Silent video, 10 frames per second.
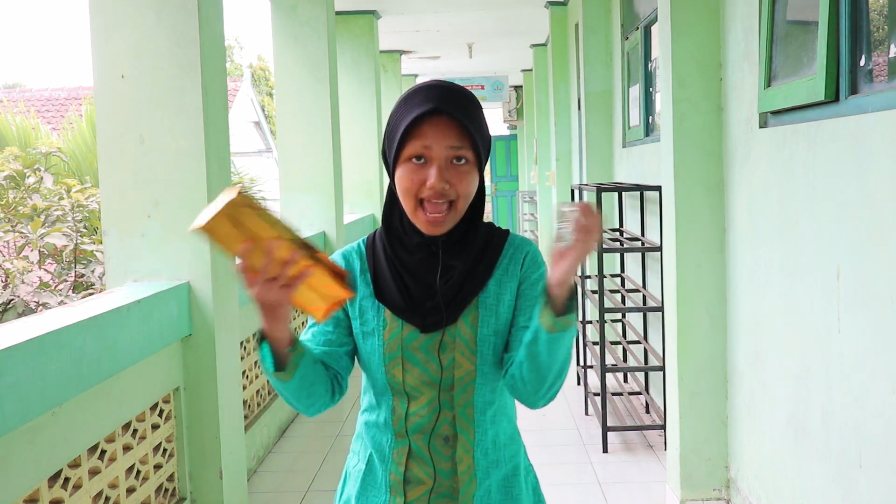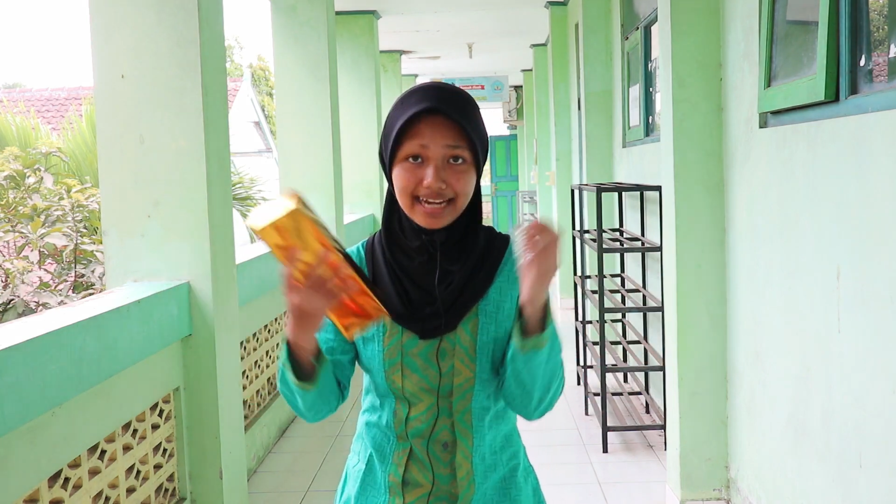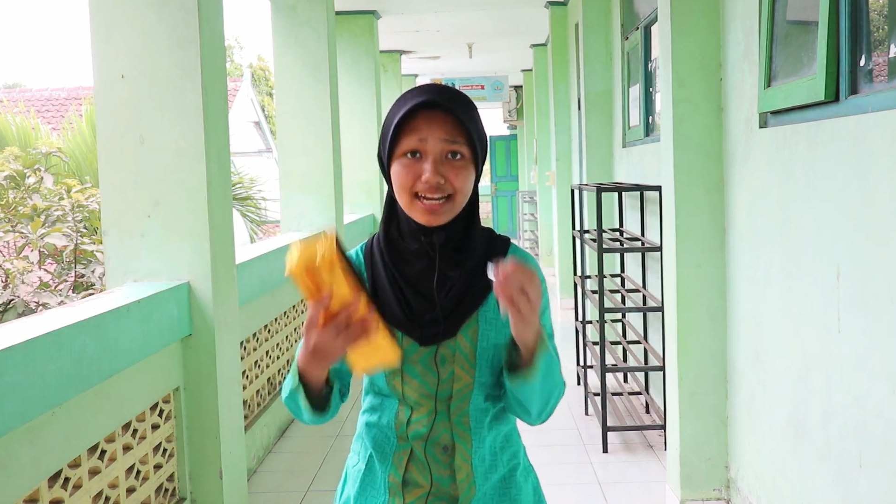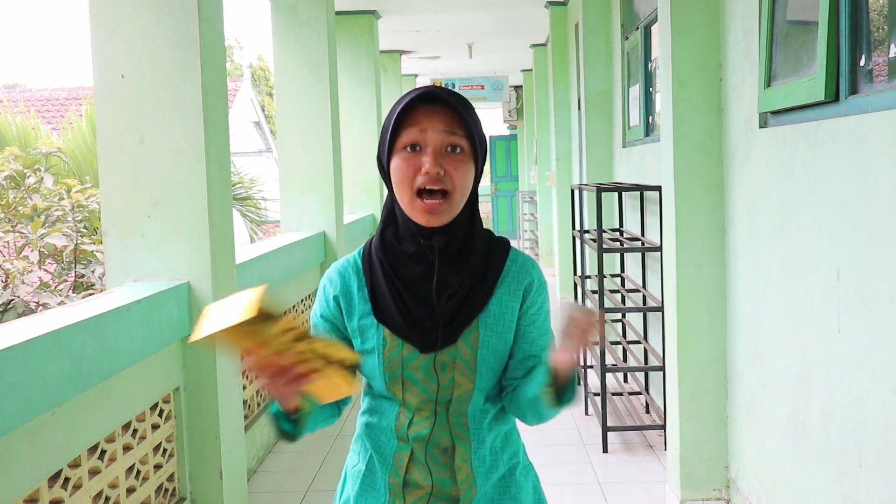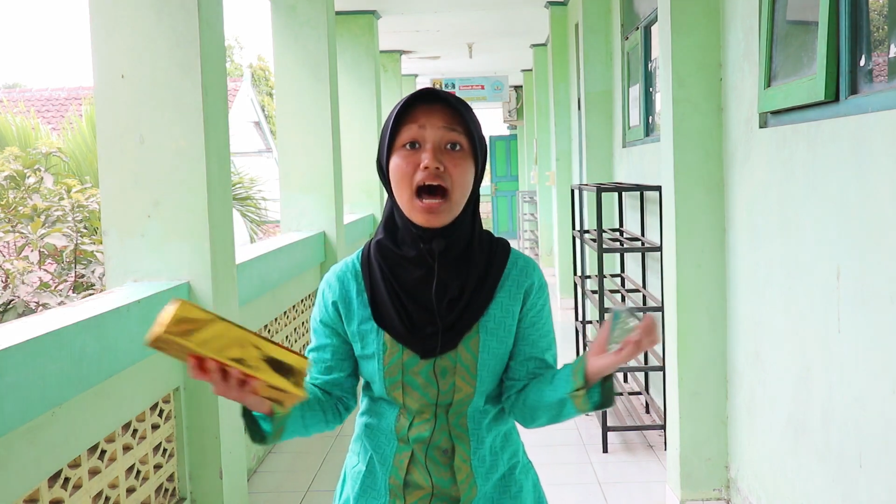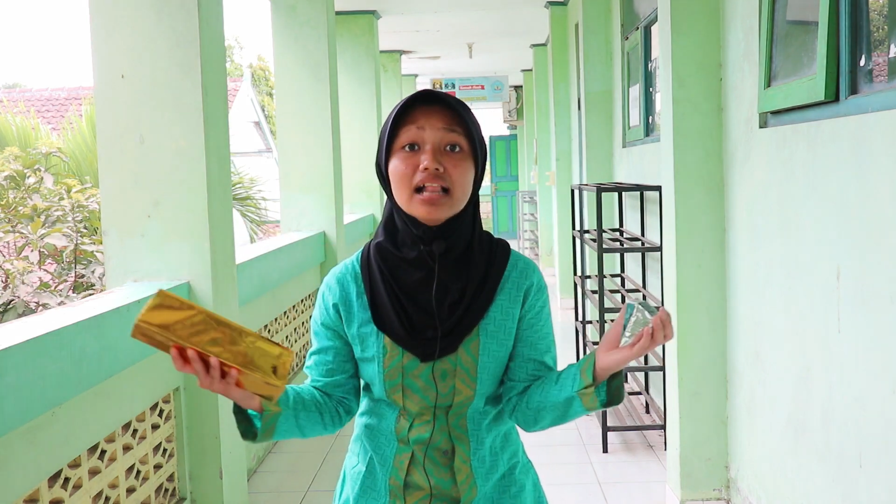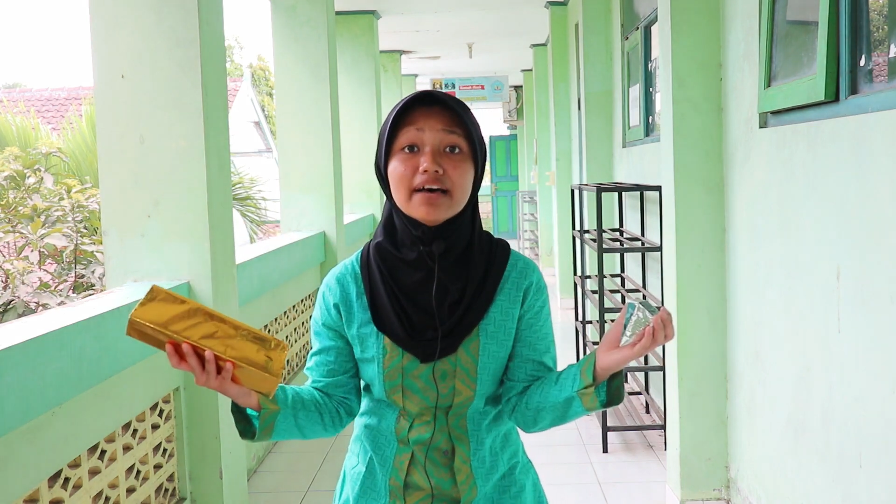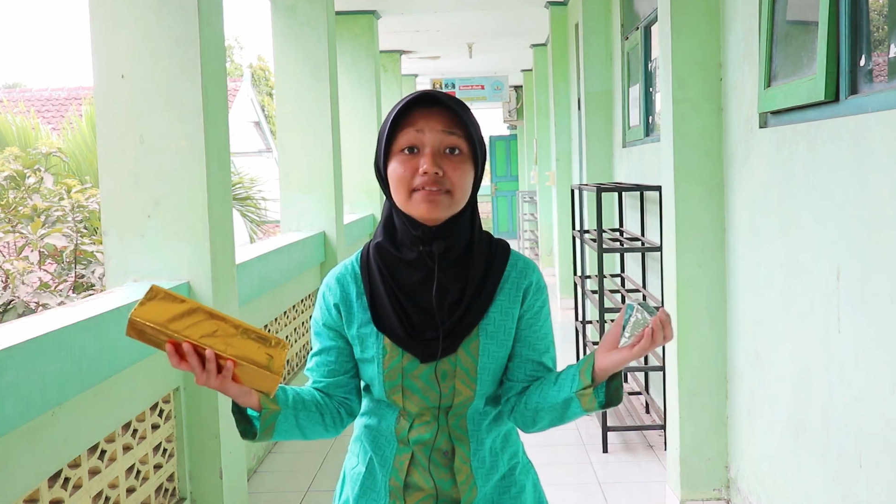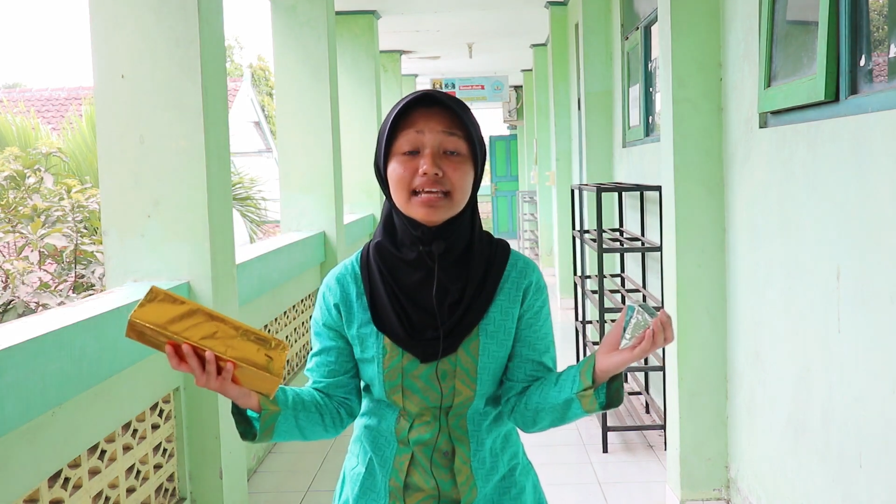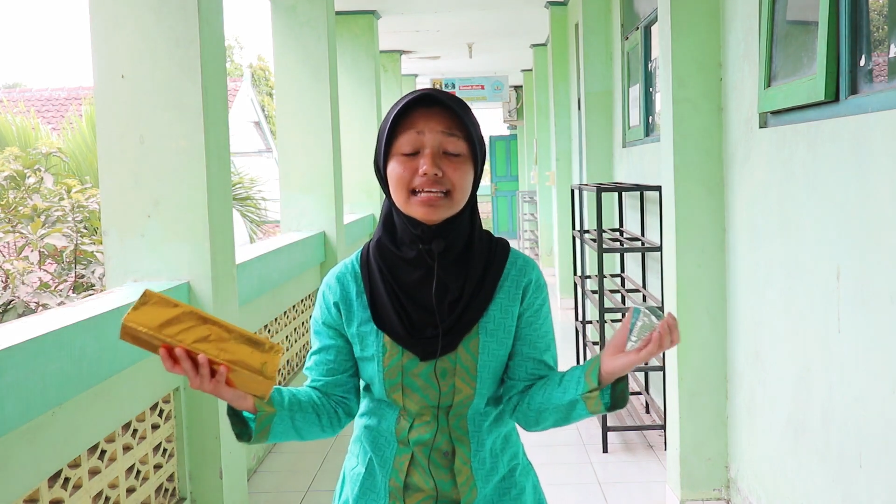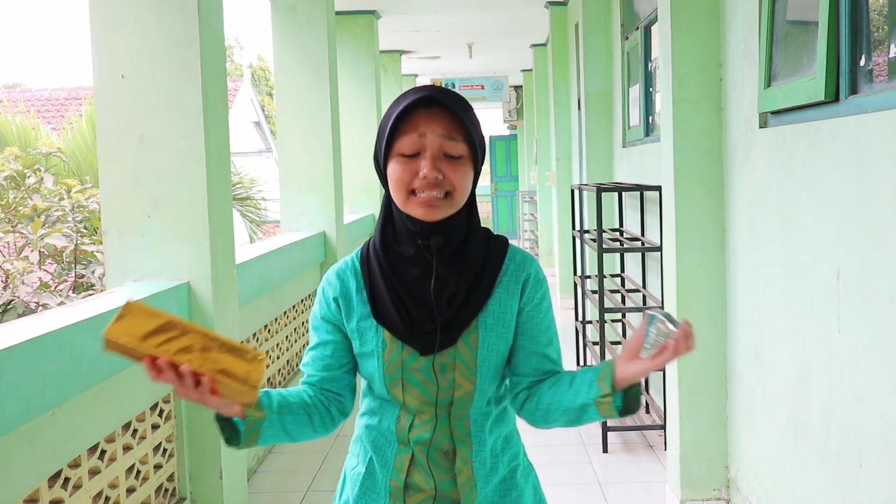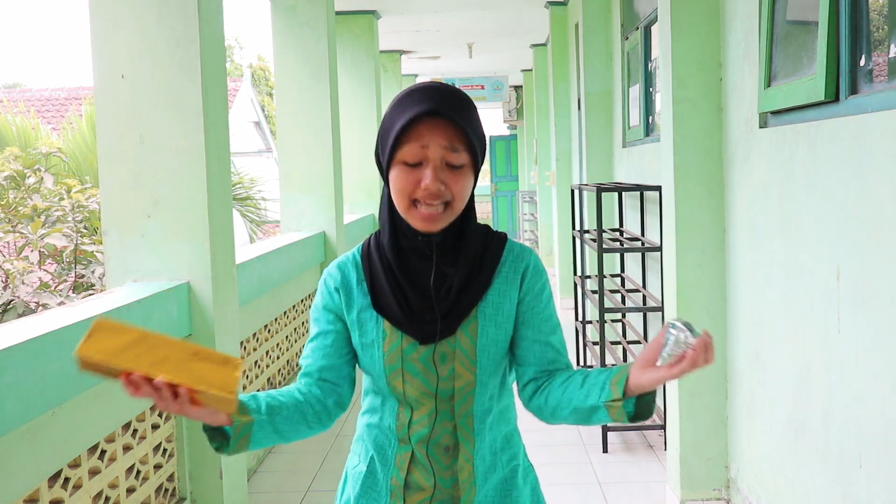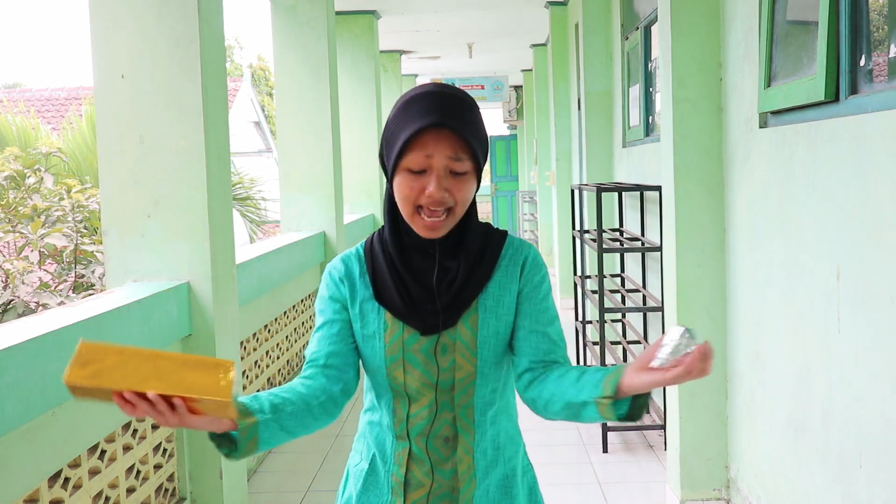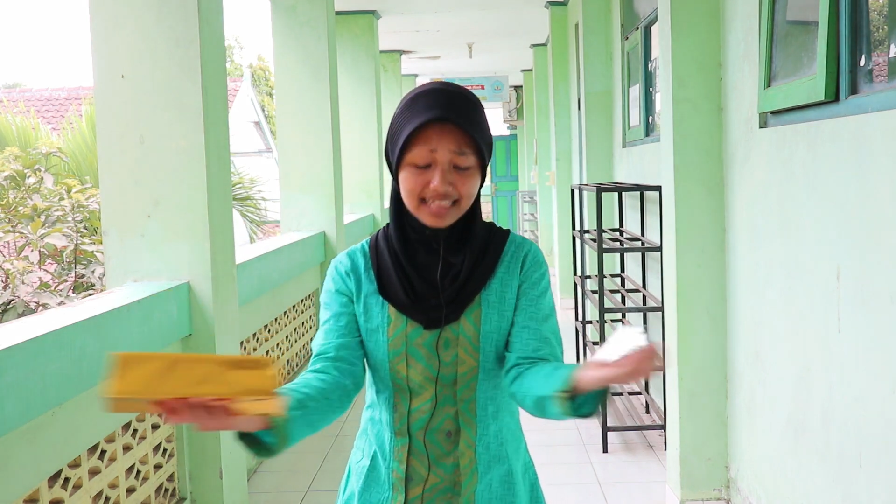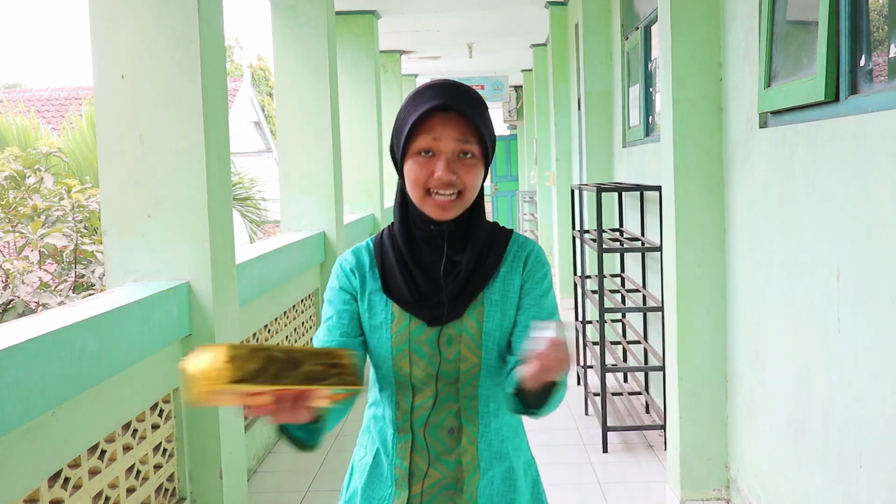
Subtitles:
and all of this,